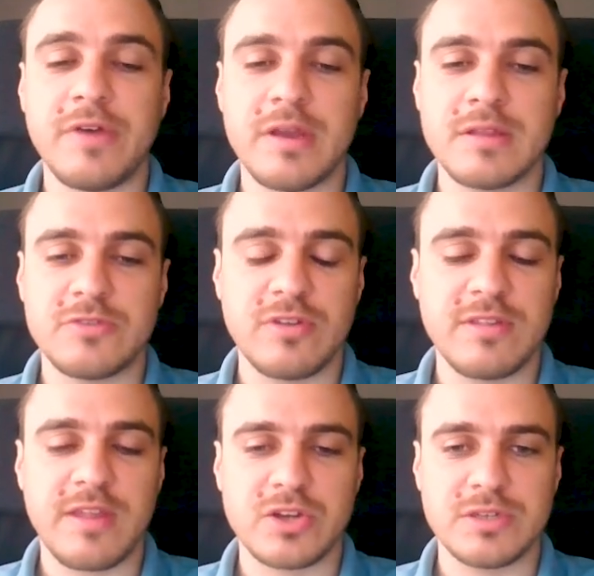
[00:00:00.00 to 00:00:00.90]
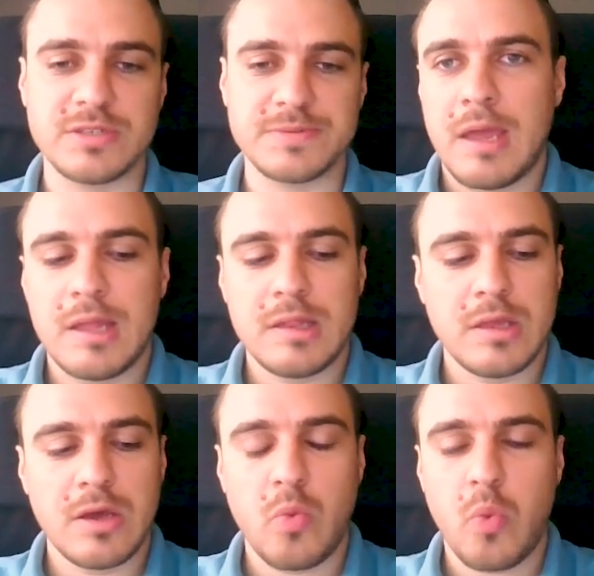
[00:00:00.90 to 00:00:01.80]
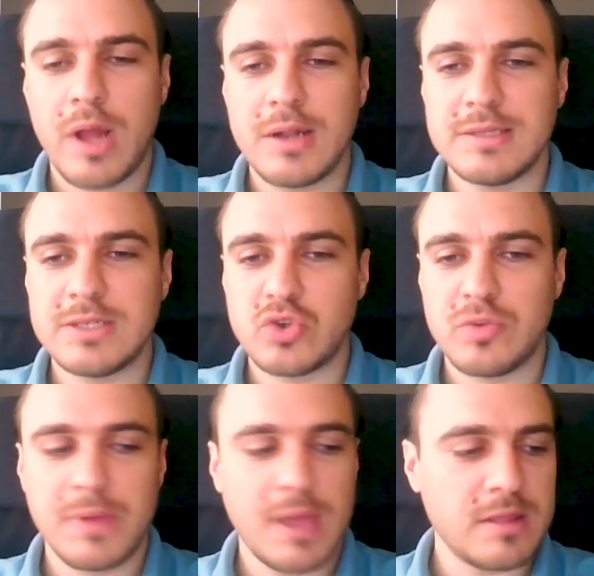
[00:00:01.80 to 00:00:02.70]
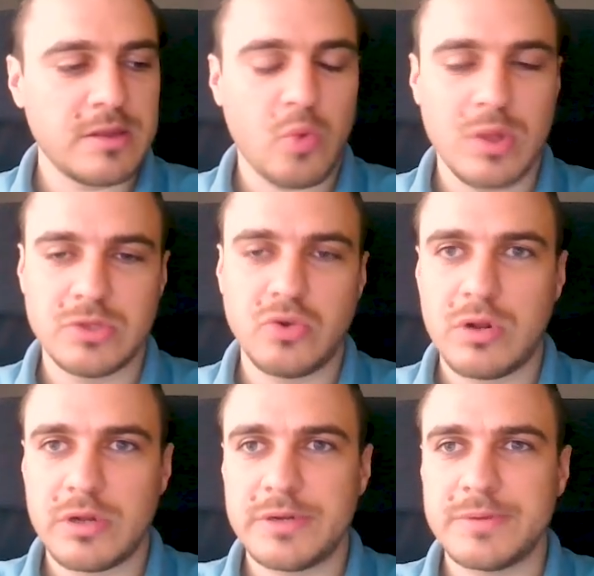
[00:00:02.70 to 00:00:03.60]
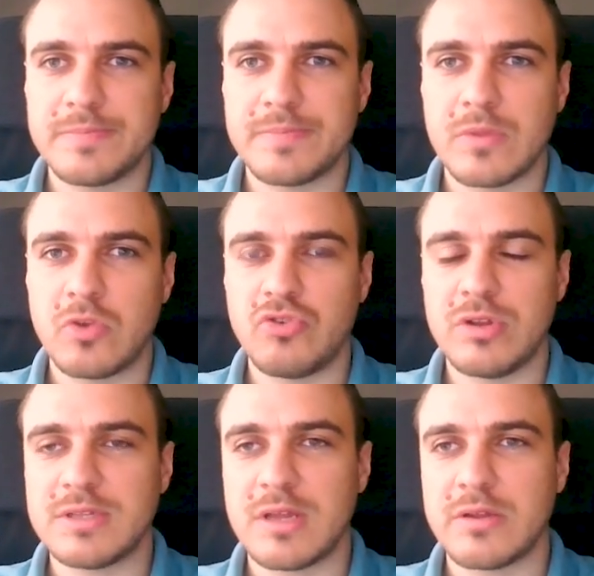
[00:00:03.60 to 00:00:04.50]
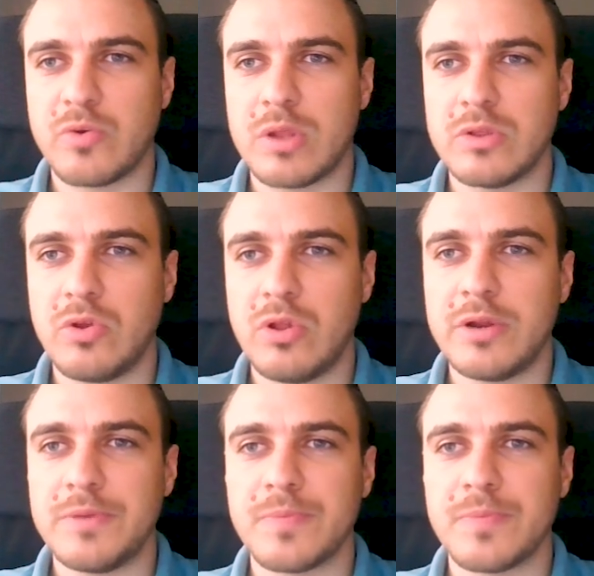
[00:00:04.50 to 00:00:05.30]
the transactions. And while this should be under $1, usually it's under $1,